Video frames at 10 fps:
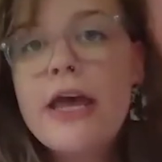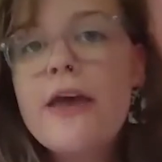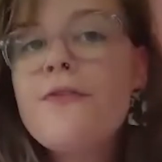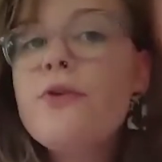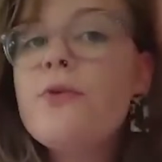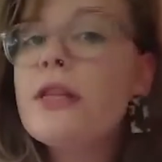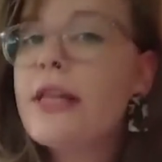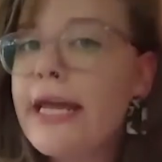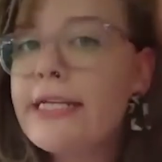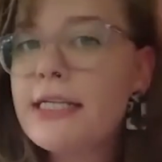If you would
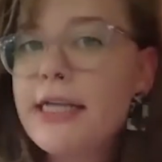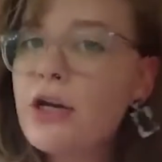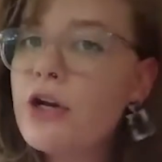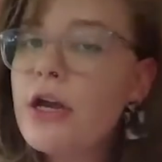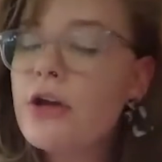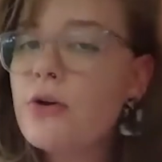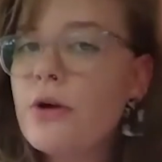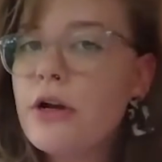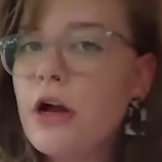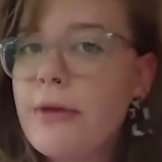like to decorate your
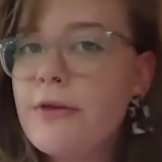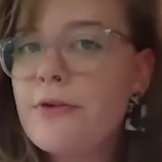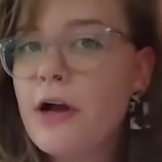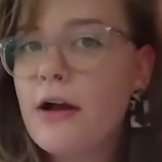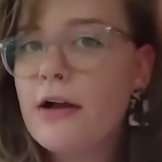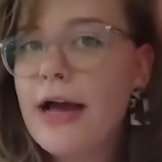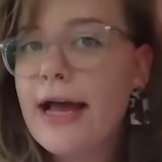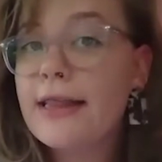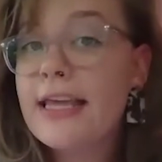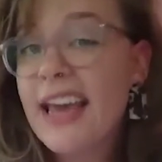origami frog
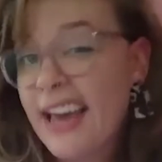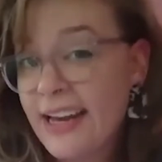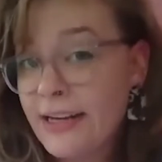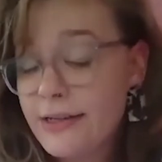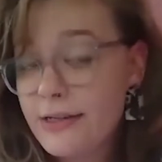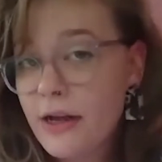at the end,